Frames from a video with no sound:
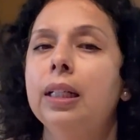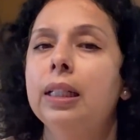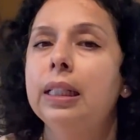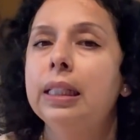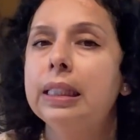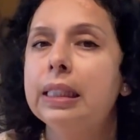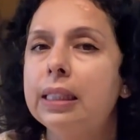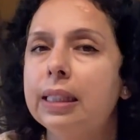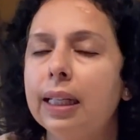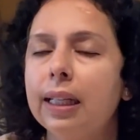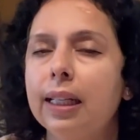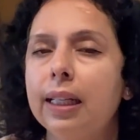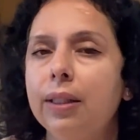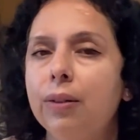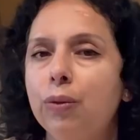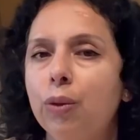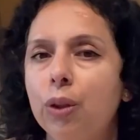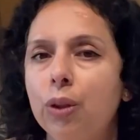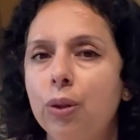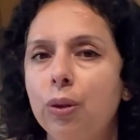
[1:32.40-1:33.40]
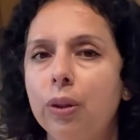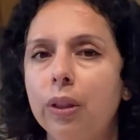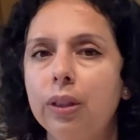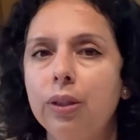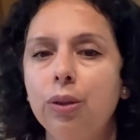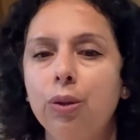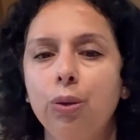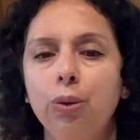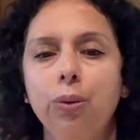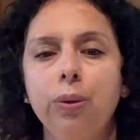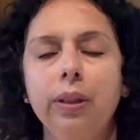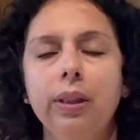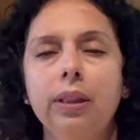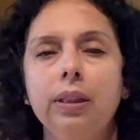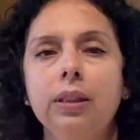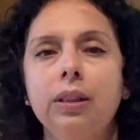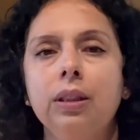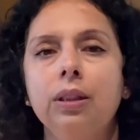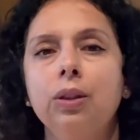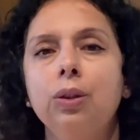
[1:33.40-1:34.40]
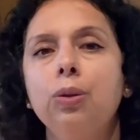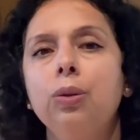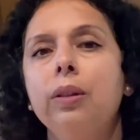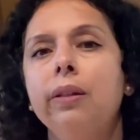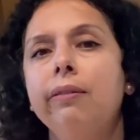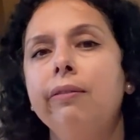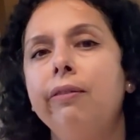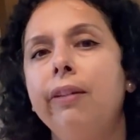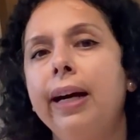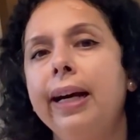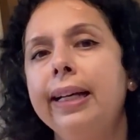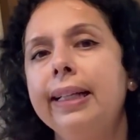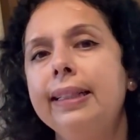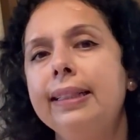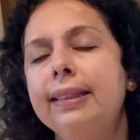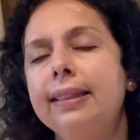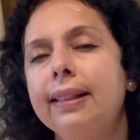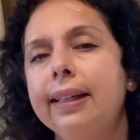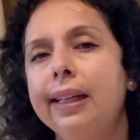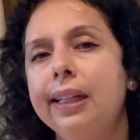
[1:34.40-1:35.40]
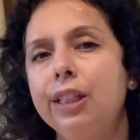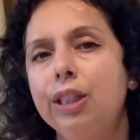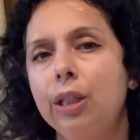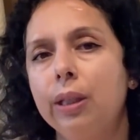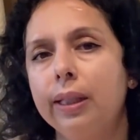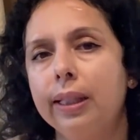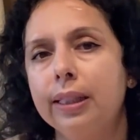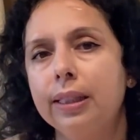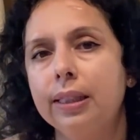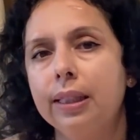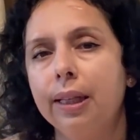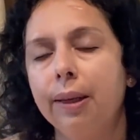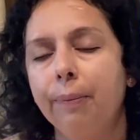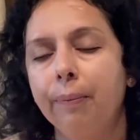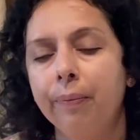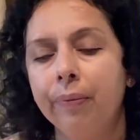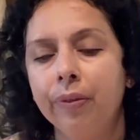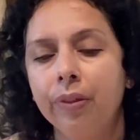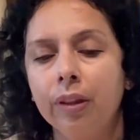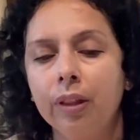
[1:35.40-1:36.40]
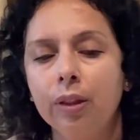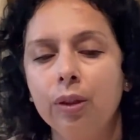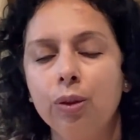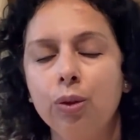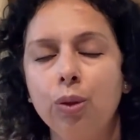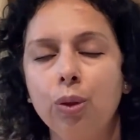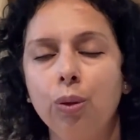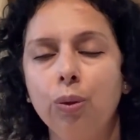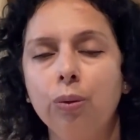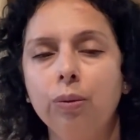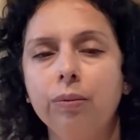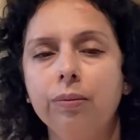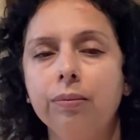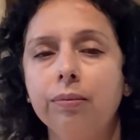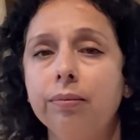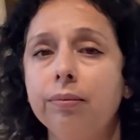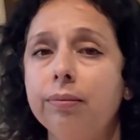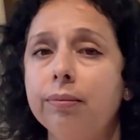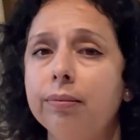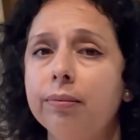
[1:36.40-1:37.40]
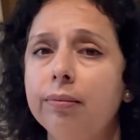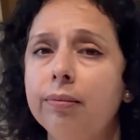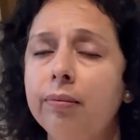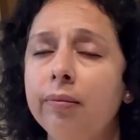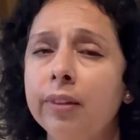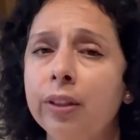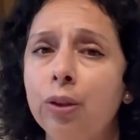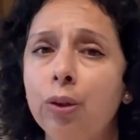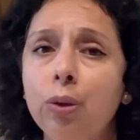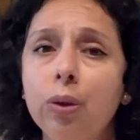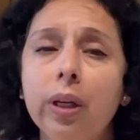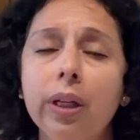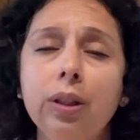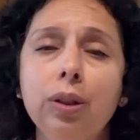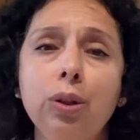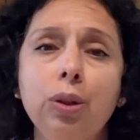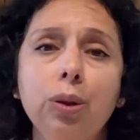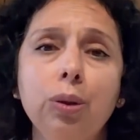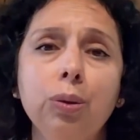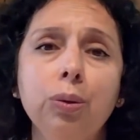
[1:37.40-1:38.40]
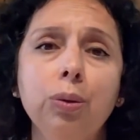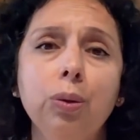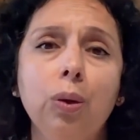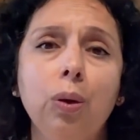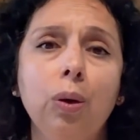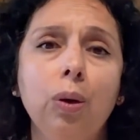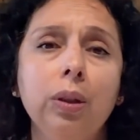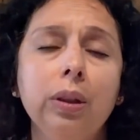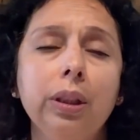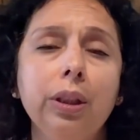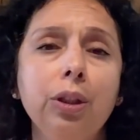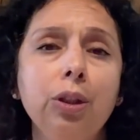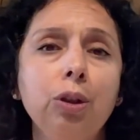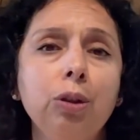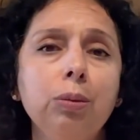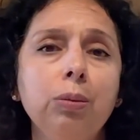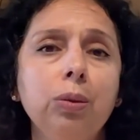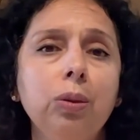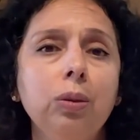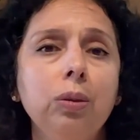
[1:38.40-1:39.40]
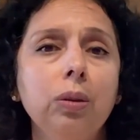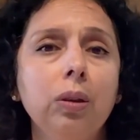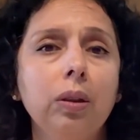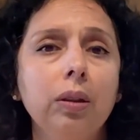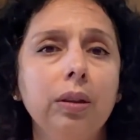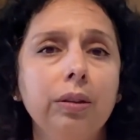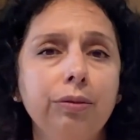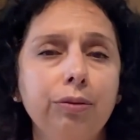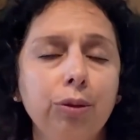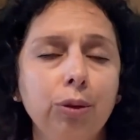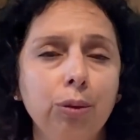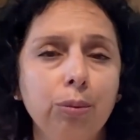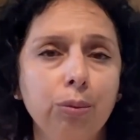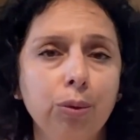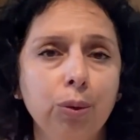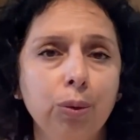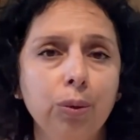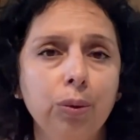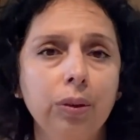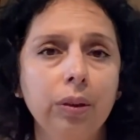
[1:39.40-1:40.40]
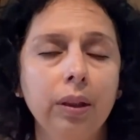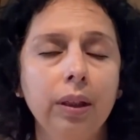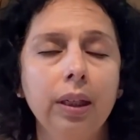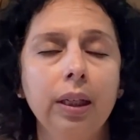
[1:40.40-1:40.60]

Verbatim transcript: Second, what you can do is do the white sage cleansing. So you can do on the new moon or the full moon